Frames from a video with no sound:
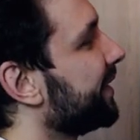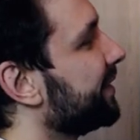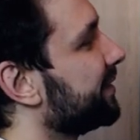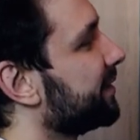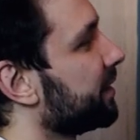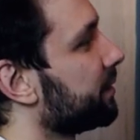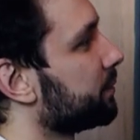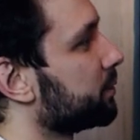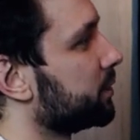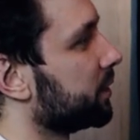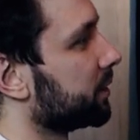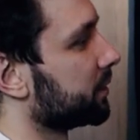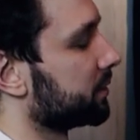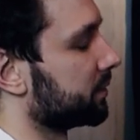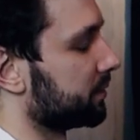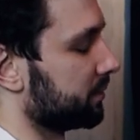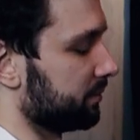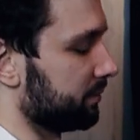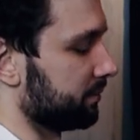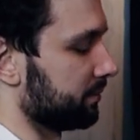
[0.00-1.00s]
it helps
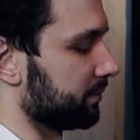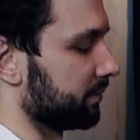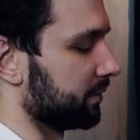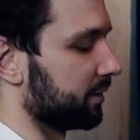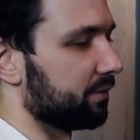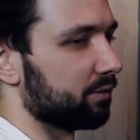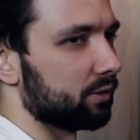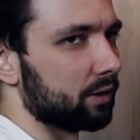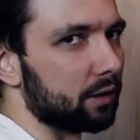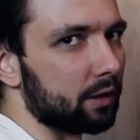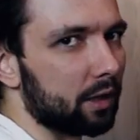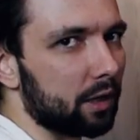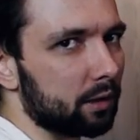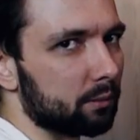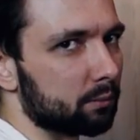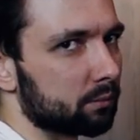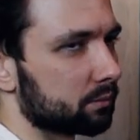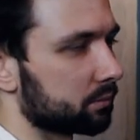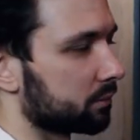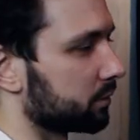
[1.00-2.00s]
just giving a
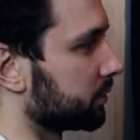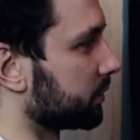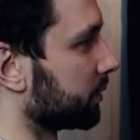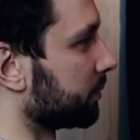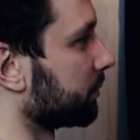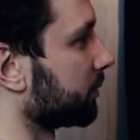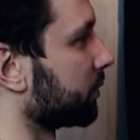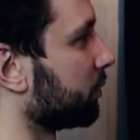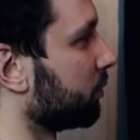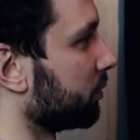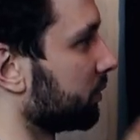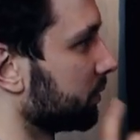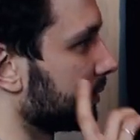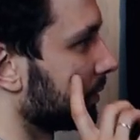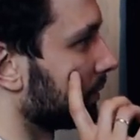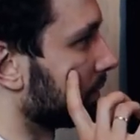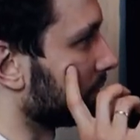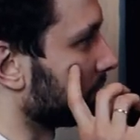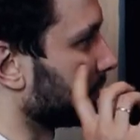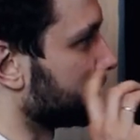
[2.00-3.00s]
name to some chord
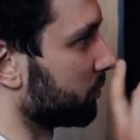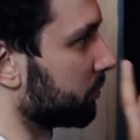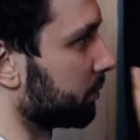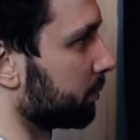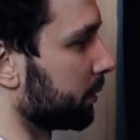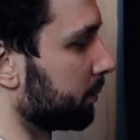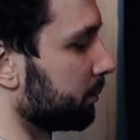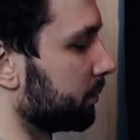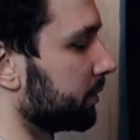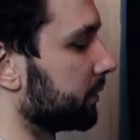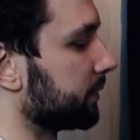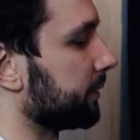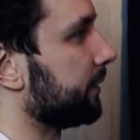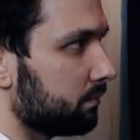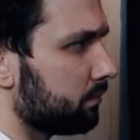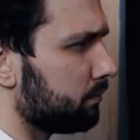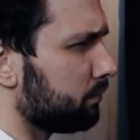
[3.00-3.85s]
and you remember it.